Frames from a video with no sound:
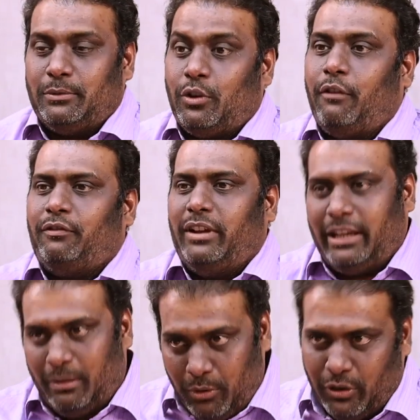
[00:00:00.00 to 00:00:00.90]
Software
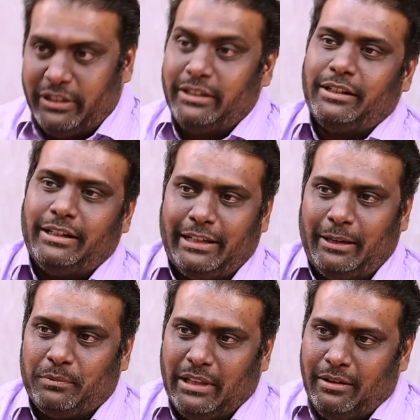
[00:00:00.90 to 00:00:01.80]
came because internet
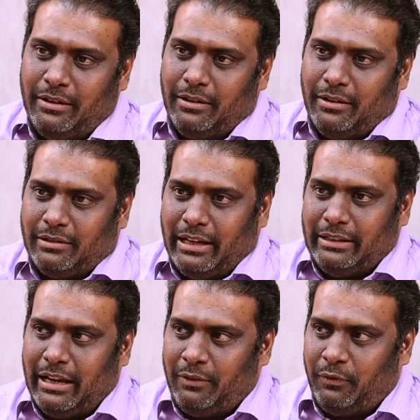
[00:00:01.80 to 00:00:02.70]
came. So like
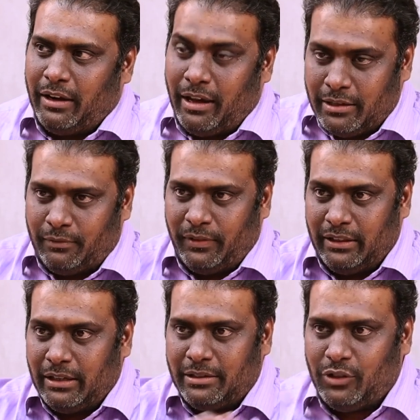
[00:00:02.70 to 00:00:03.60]
that, for us, for
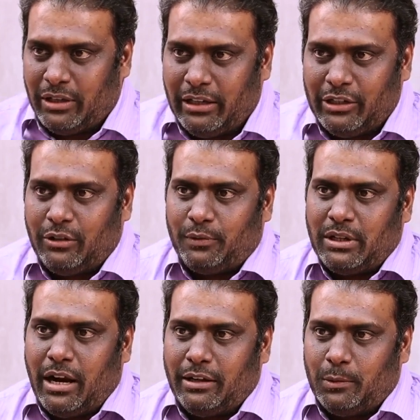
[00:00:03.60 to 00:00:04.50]
this generation of
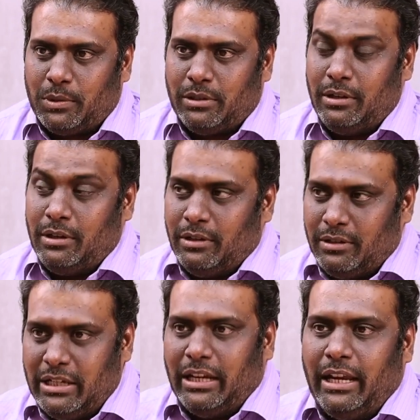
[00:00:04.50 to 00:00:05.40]
startups,
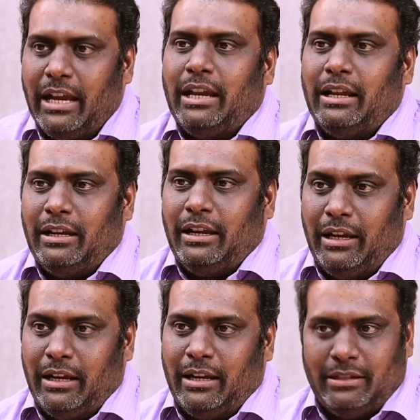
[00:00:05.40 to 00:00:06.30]
Gen AI and
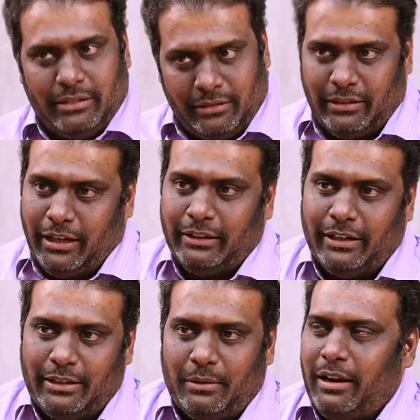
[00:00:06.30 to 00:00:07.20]
AI is a thing that
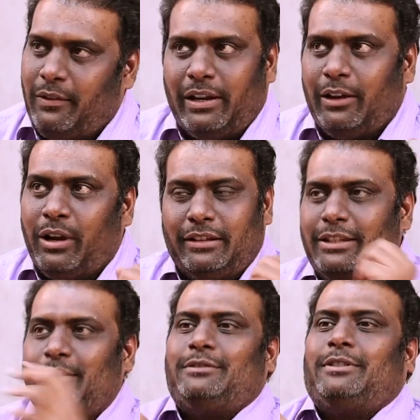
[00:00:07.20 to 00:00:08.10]
is, I was like, okay,
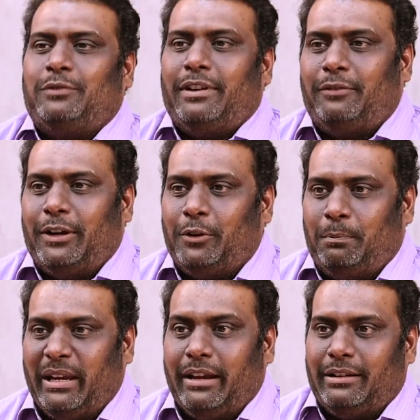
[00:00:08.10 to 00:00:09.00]
this if I
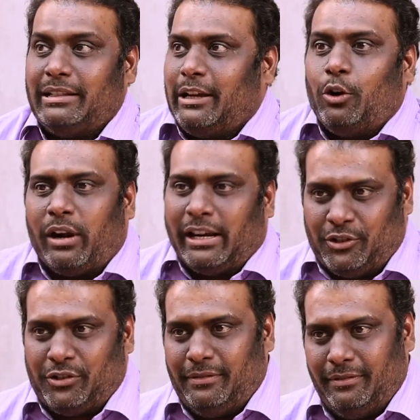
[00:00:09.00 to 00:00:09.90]
don't pick it, this is a gold
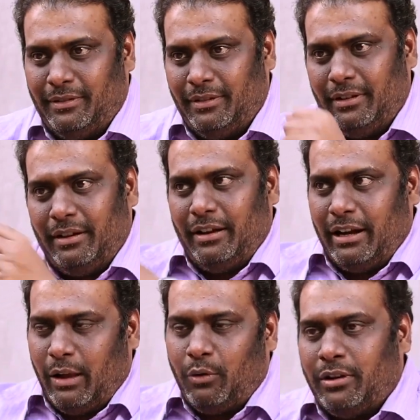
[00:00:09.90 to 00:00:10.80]
rush.
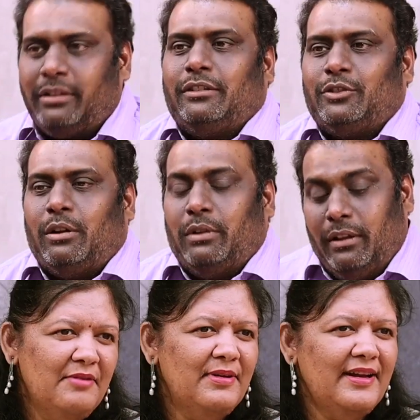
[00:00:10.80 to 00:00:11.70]
And I want to solve it.
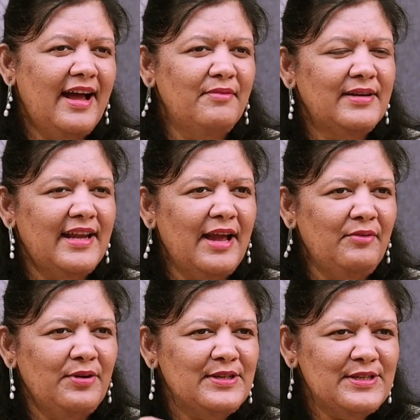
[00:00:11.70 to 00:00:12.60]
But I
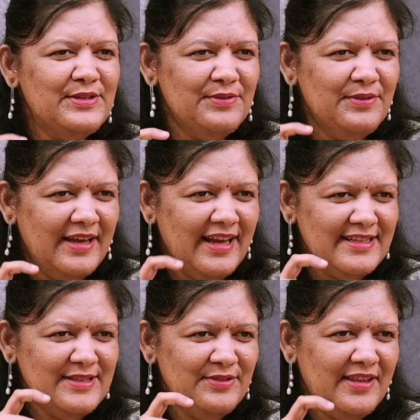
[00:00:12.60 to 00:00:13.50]
wanted to
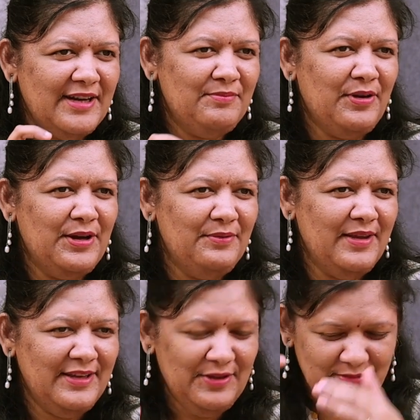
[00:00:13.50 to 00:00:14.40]
get into that point
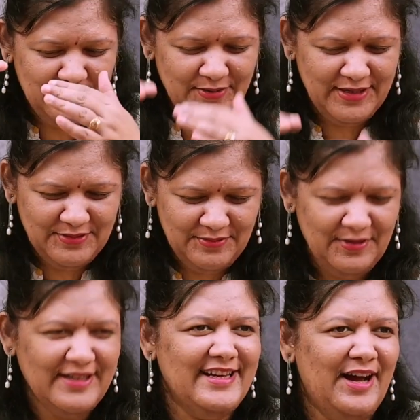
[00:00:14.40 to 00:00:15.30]
when you were going
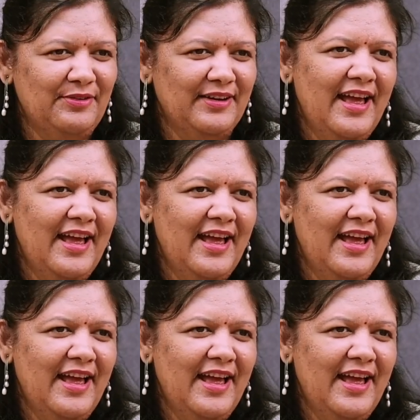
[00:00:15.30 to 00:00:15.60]
through a down.